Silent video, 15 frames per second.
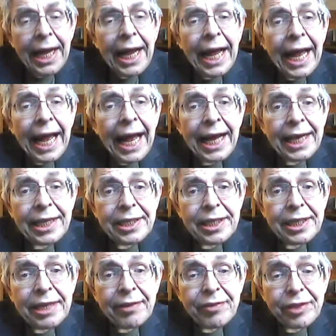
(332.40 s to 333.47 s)
And
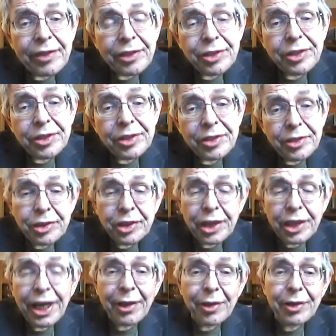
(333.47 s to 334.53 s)
if this
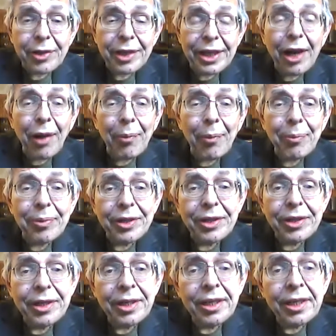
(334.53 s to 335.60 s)
channel can help
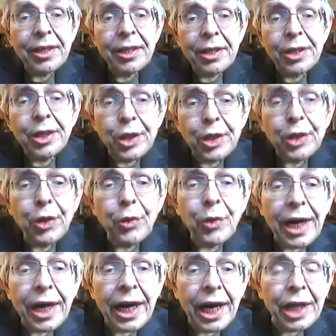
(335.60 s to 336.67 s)
you
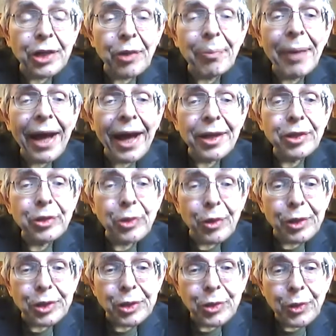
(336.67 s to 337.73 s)
on your path
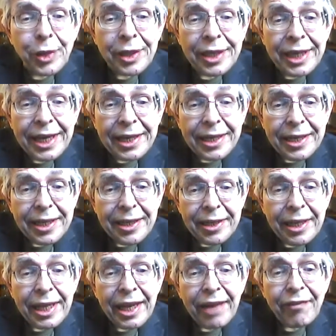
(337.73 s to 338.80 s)
towards doing that,
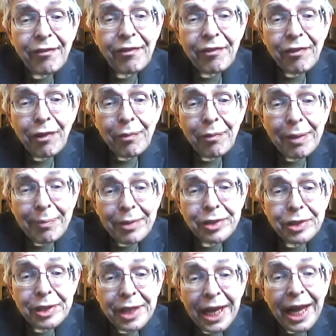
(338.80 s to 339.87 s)
then I fulfill my
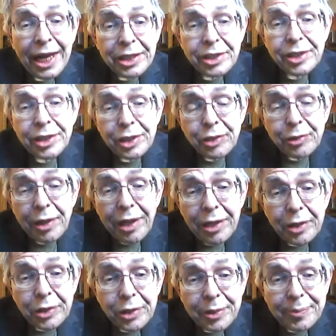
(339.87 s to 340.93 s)
mission as an astrologer.